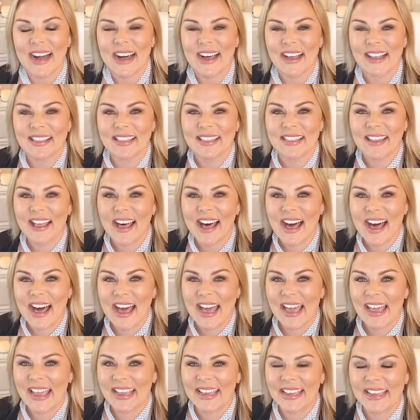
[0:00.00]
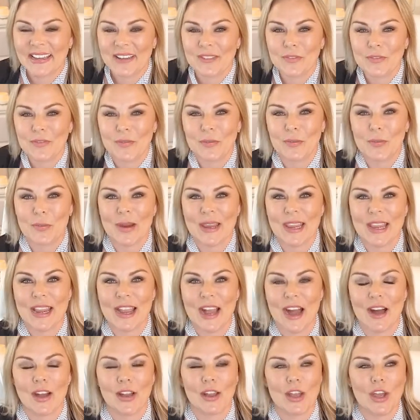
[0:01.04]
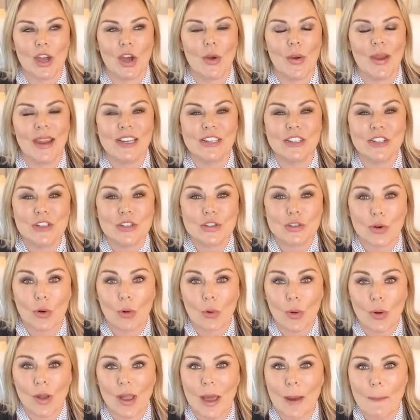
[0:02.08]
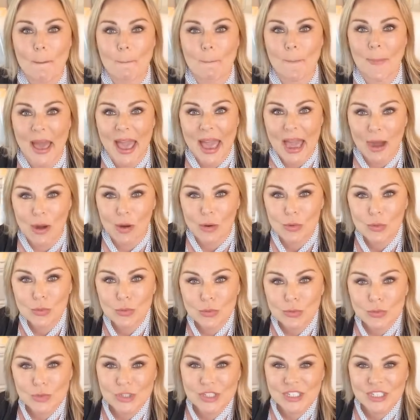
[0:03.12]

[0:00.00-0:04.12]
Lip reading: are live. We are going to talk about